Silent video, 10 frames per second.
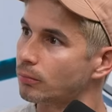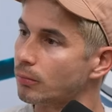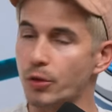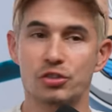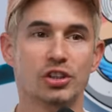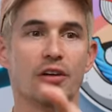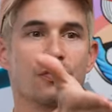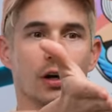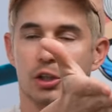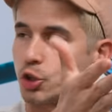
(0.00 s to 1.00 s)
This guy
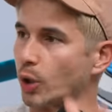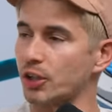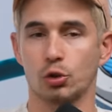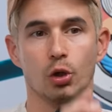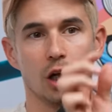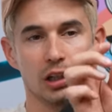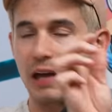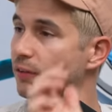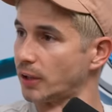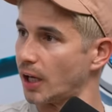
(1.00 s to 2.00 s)
fucked a tricycle
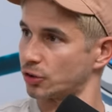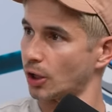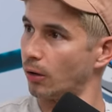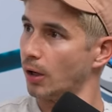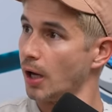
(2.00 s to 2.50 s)
11 days ago,